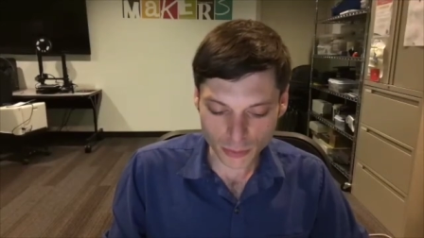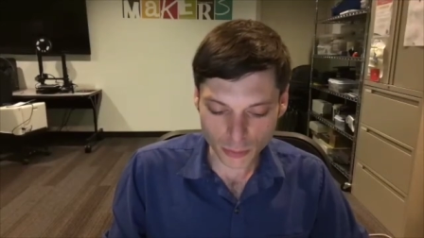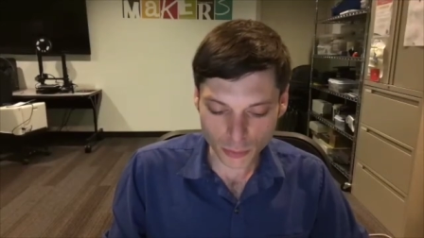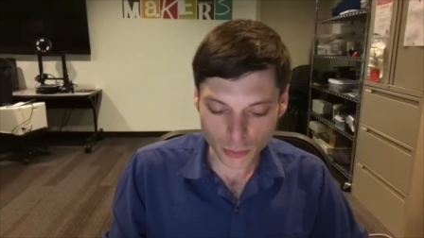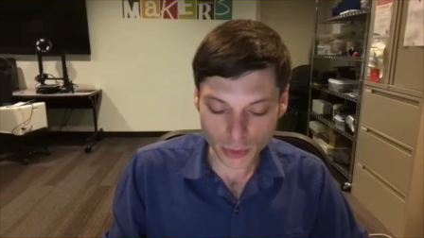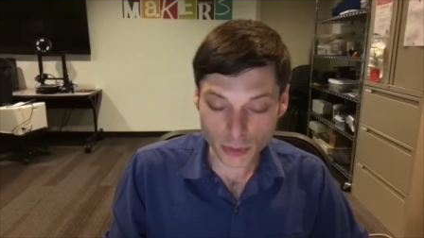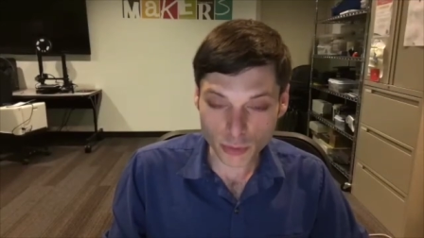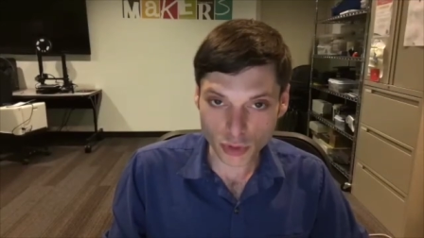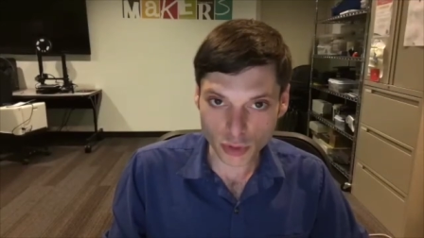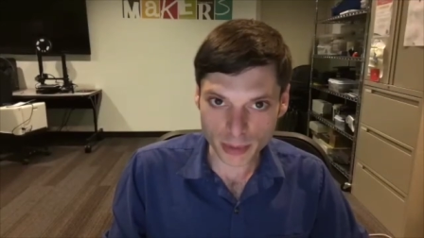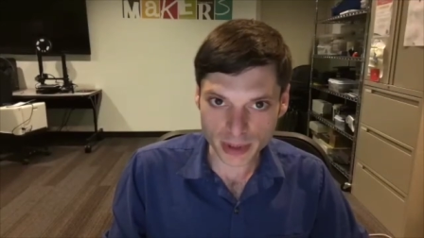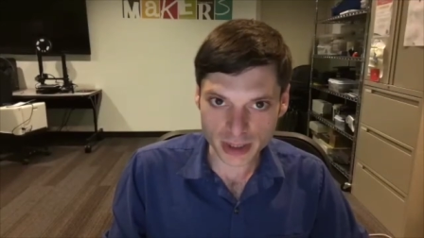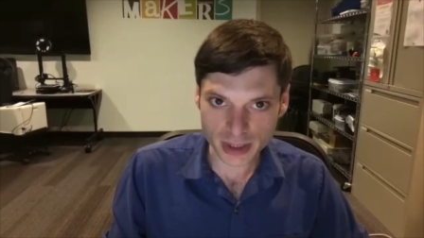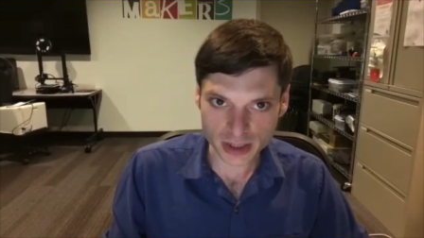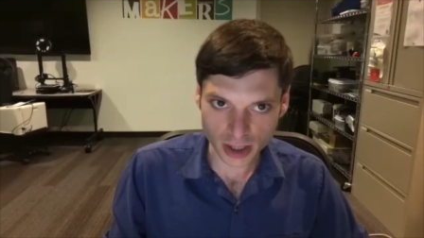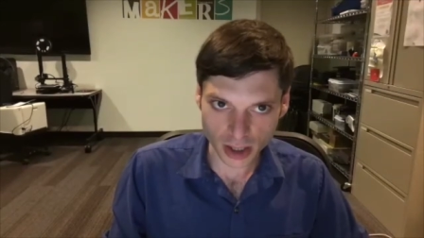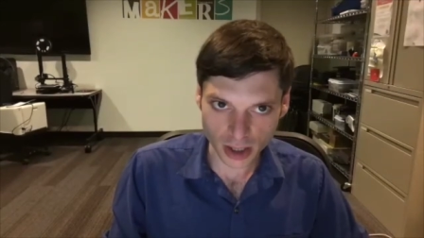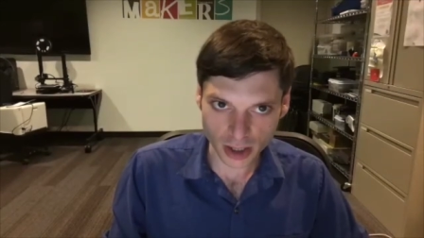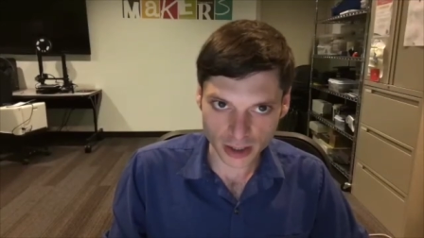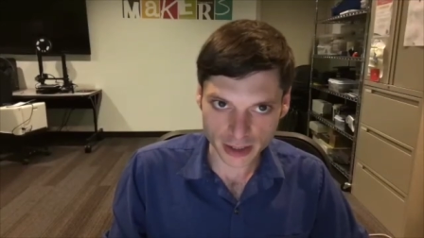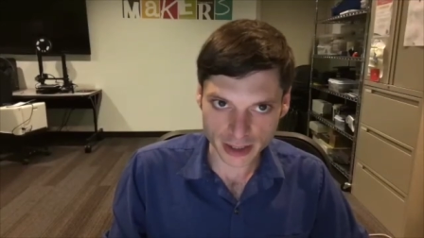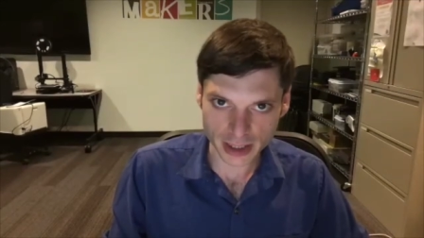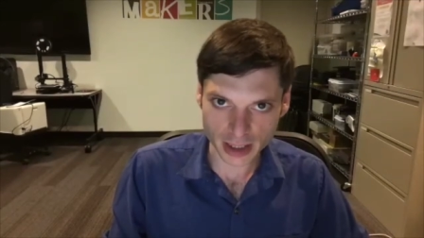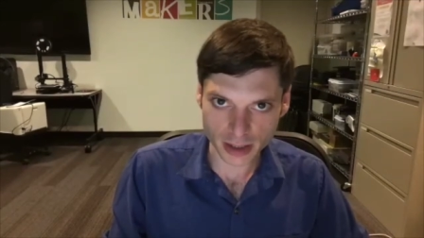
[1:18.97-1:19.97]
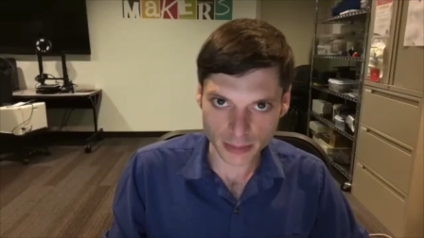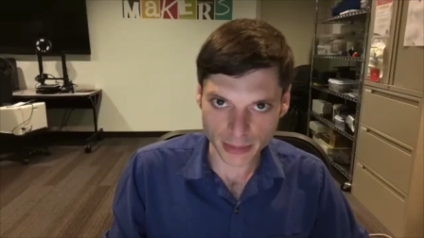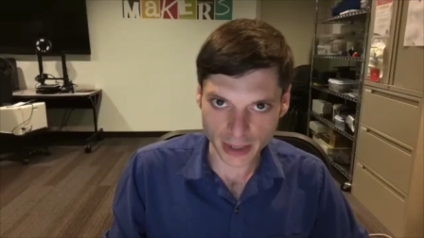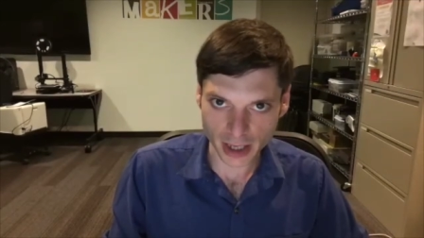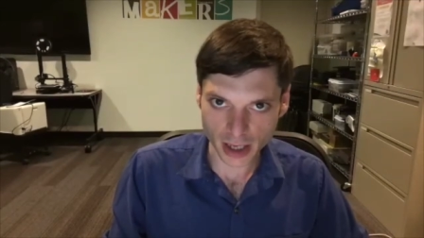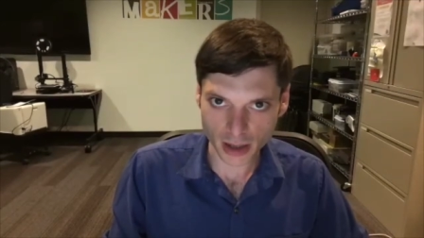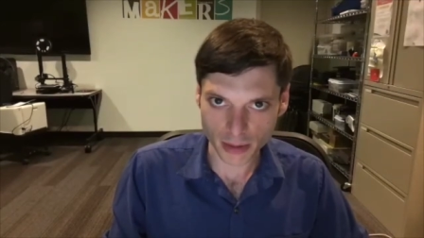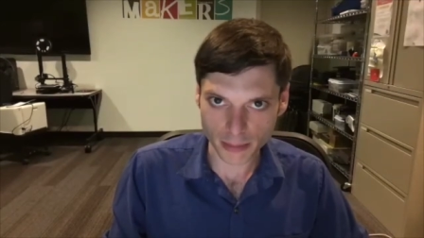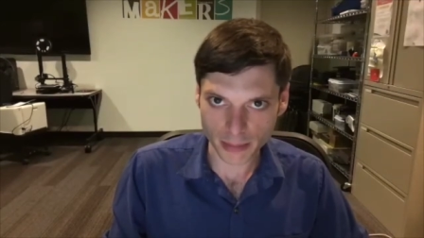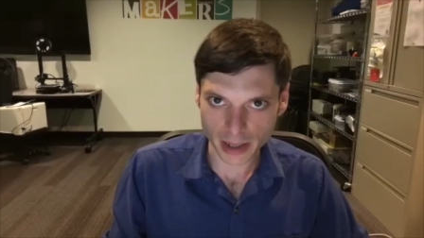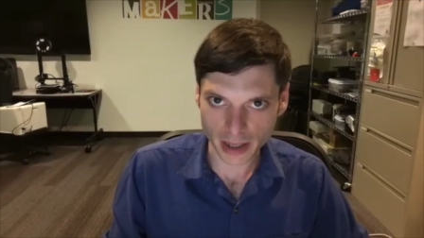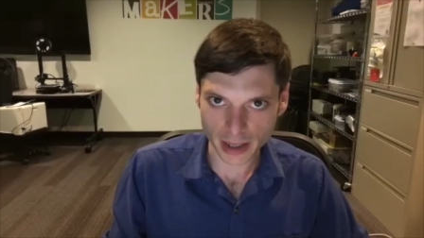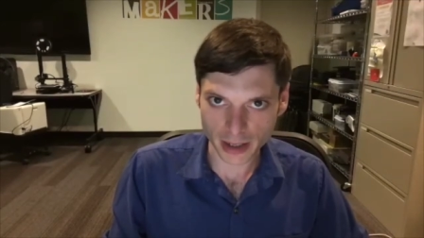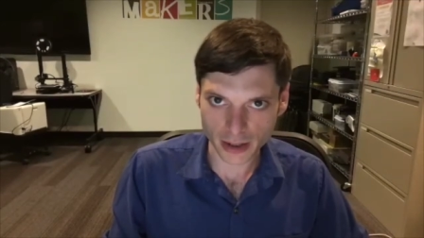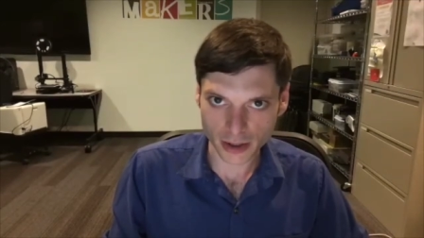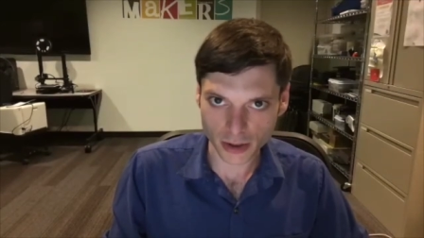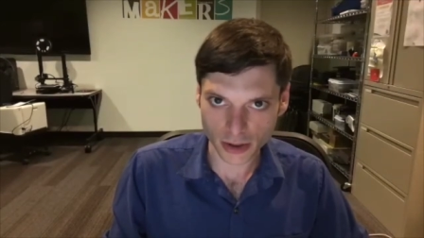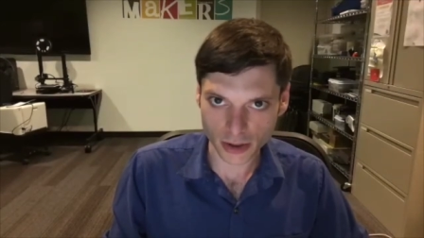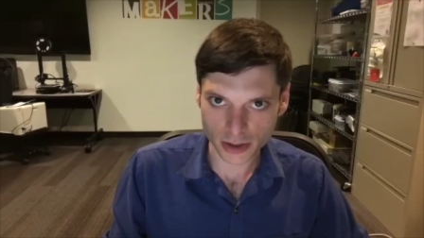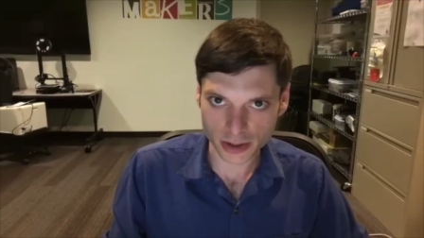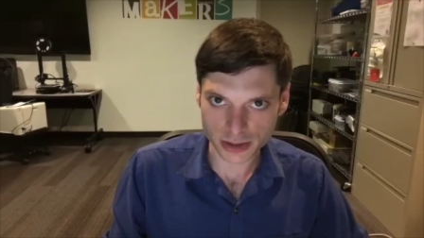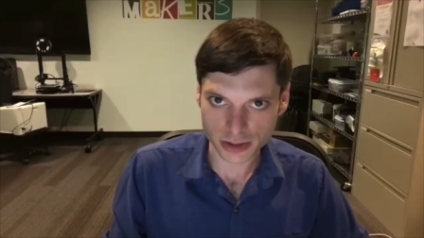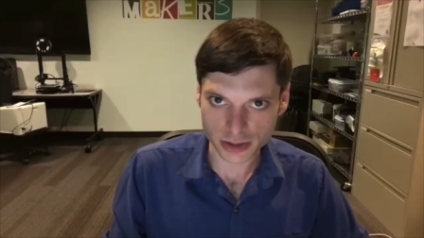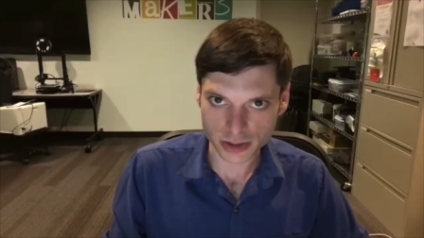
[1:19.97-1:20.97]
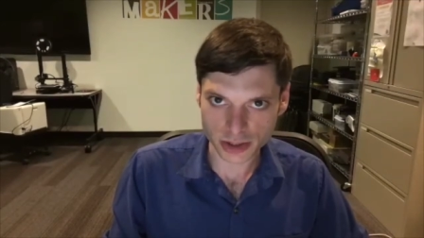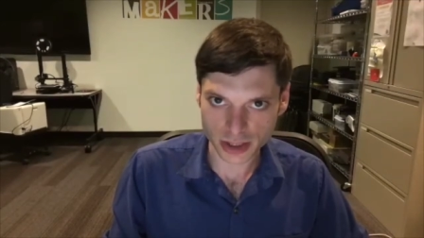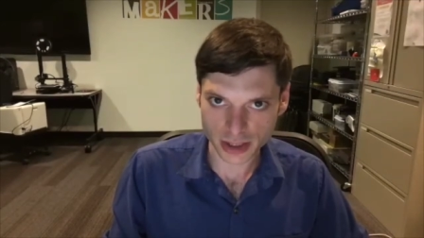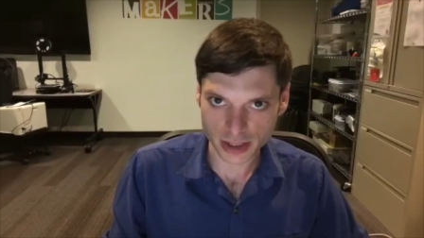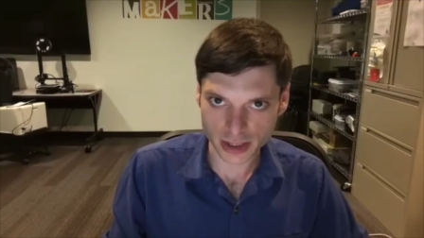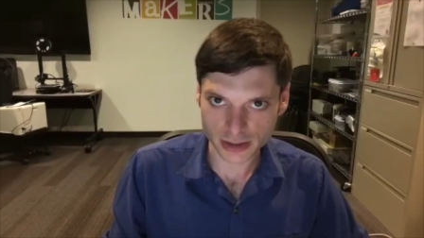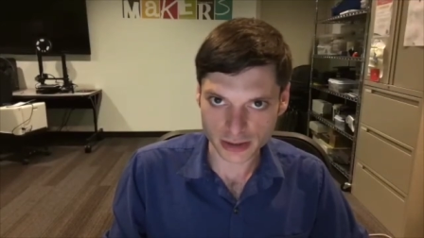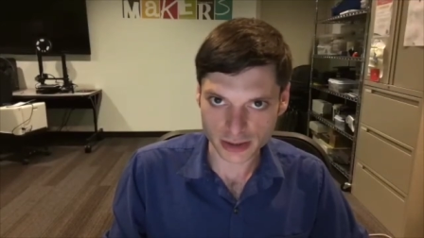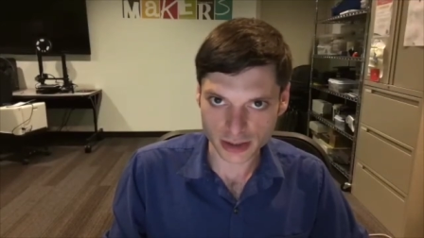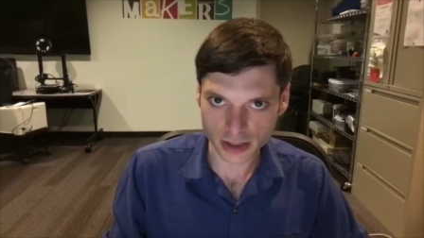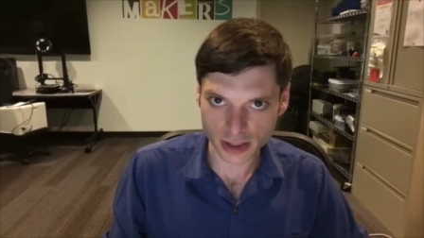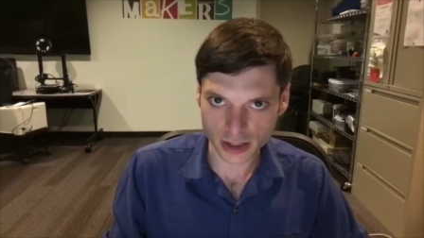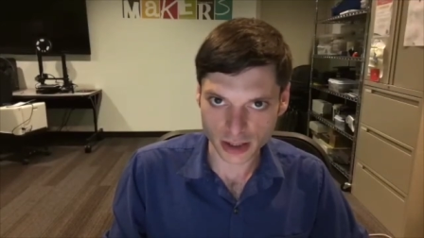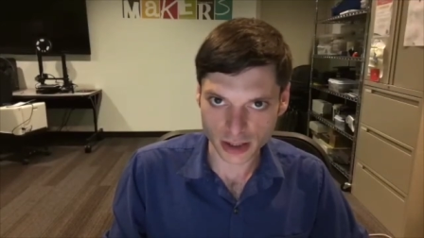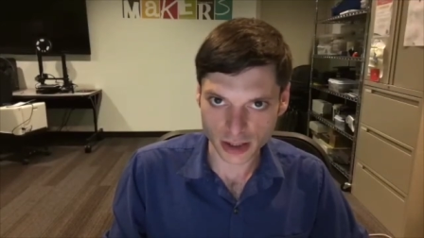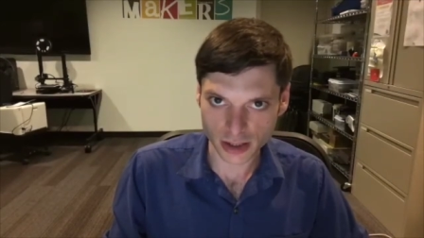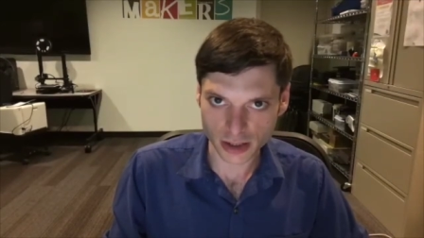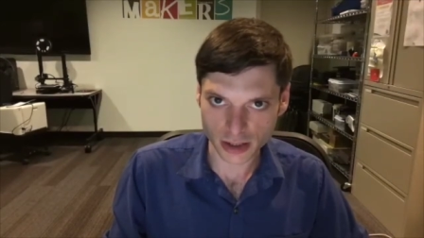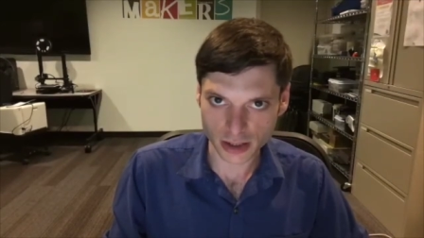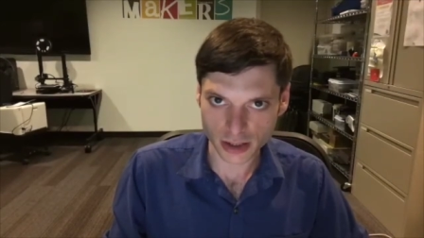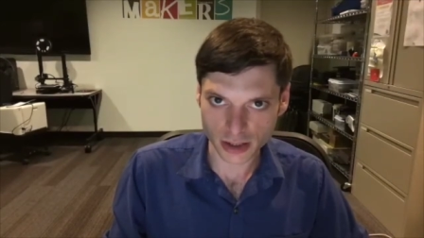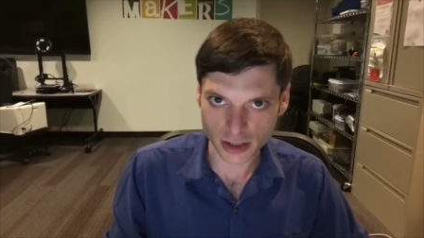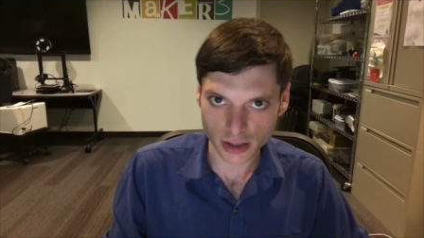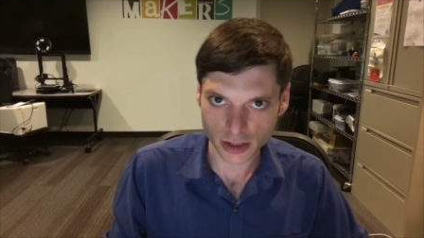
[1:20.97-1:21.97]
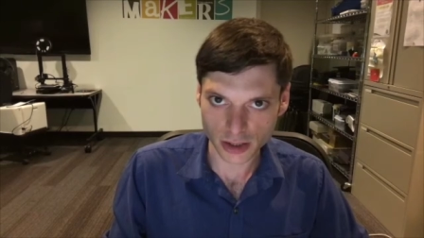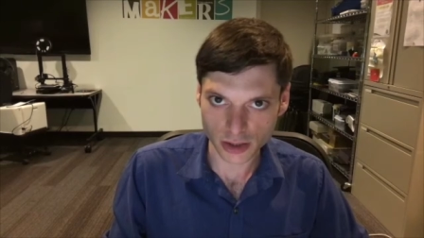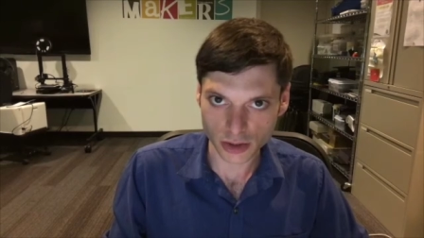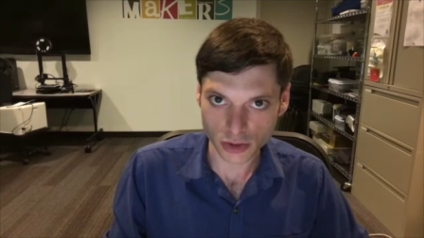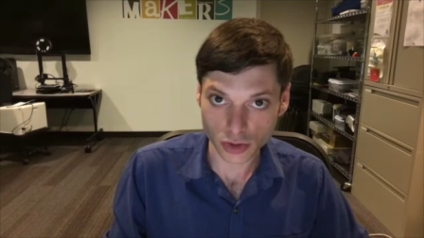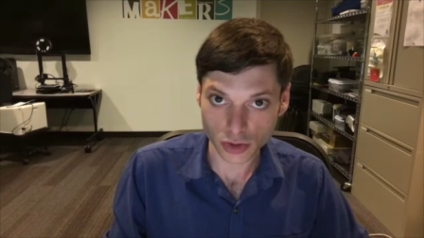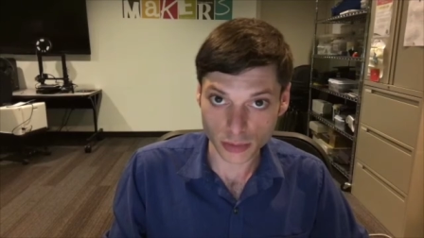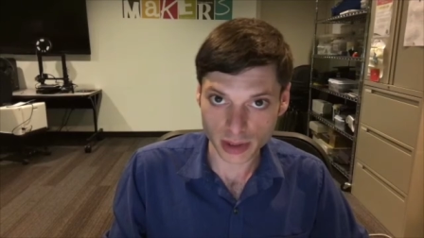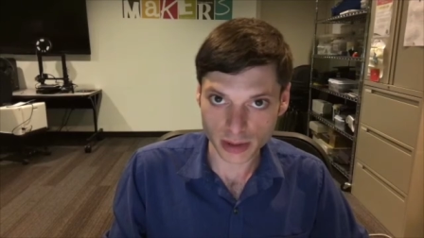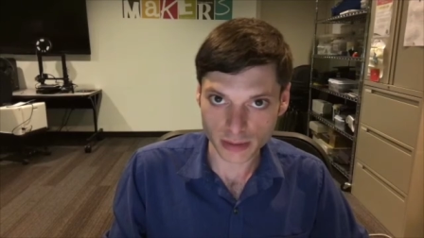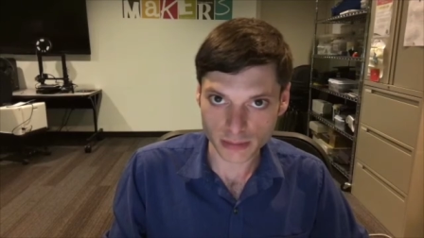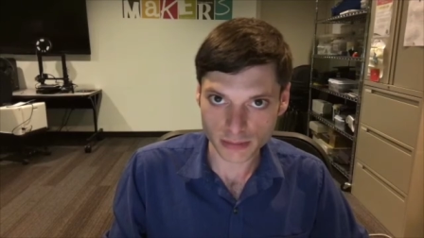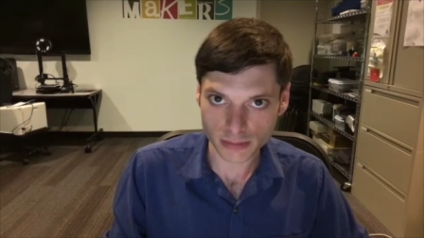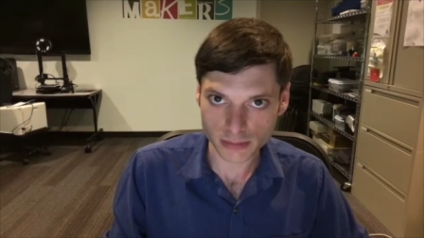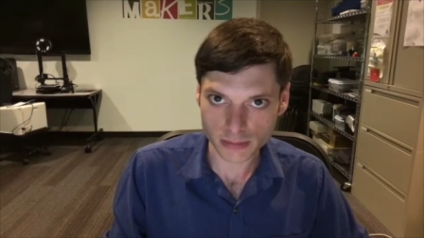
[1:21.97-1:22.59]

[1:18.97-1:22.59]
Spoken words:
we will be talking about My Heart is a Chainsaw in a little bit